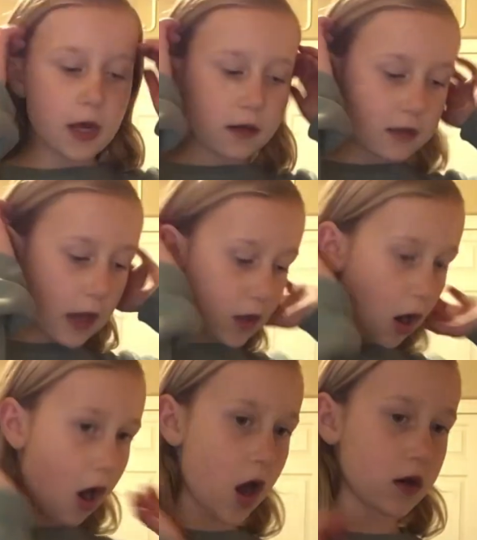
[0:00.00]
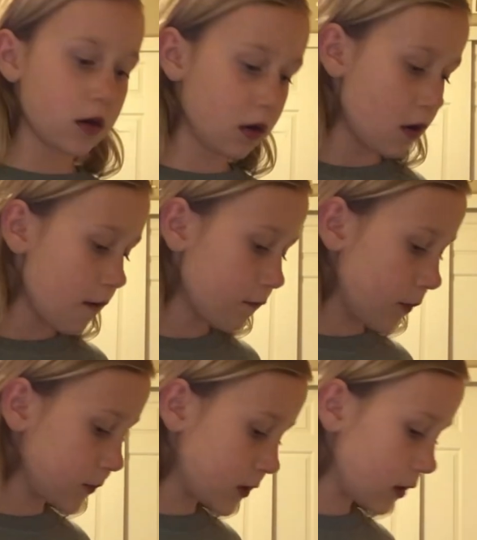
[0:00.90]
things I got
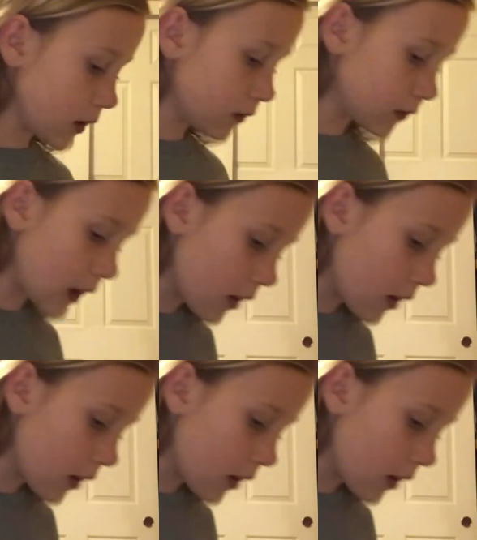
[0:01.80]
from Tilly's.